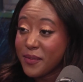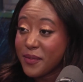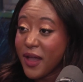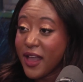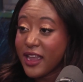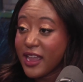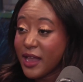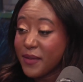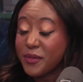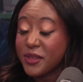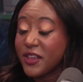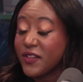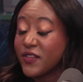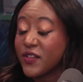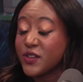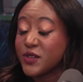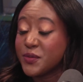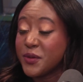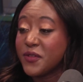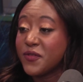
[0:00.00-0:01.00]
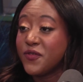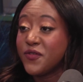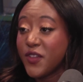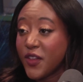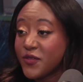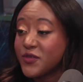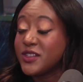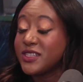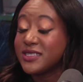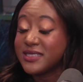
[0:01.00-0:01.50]
I can't believe there's been
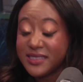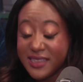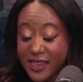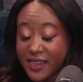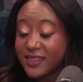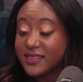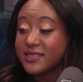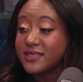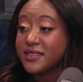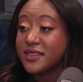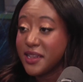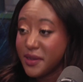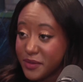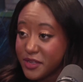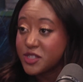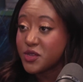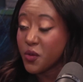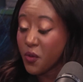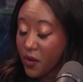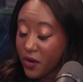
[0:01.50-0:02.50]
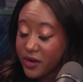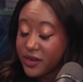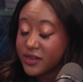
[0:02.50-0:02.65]
56 Image Awards.